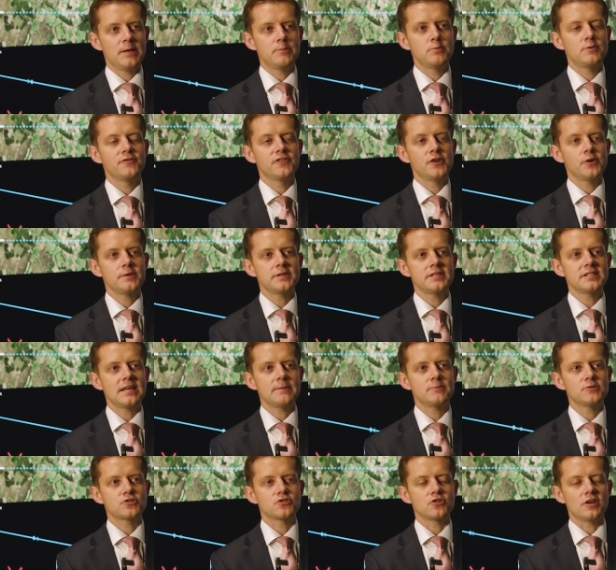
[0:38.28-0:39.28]
people viewing the
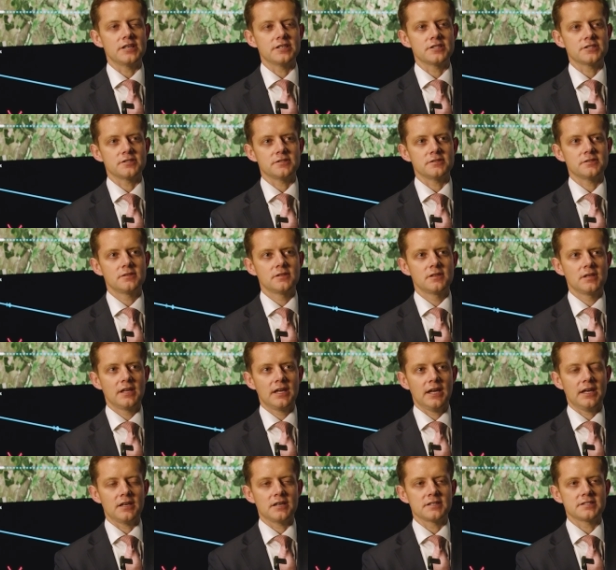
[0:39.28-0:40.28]
demonstration
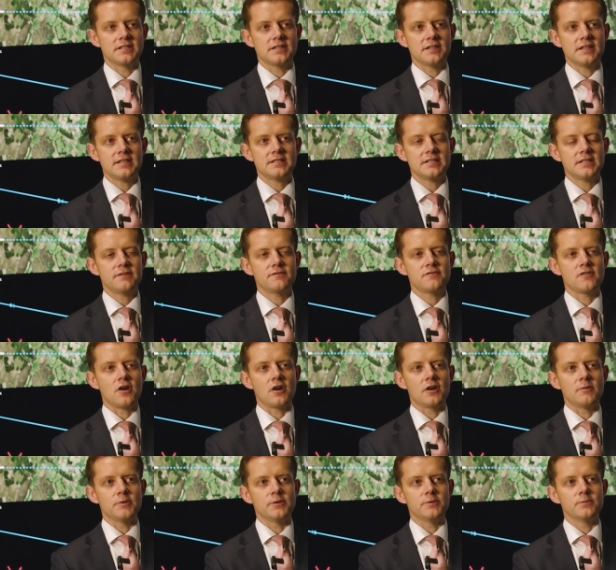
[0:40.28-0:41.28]
in our synthetic
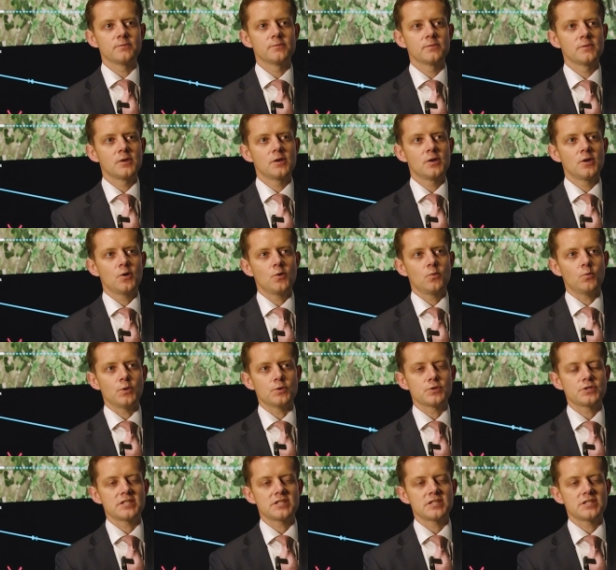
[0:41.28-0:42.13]
environment will